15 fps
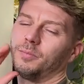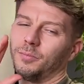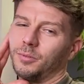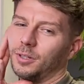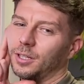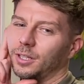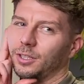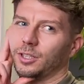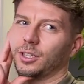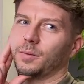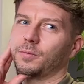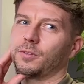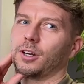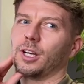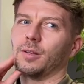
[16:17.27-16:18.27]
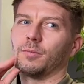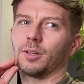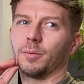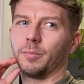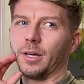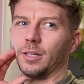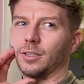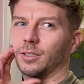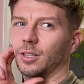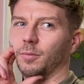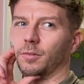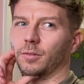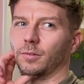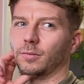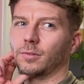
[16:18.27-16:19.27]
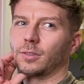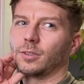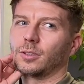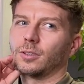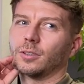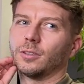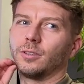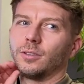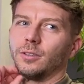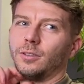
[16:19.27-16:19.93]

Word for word: pretty cheap frame compared to some of them. Yeah.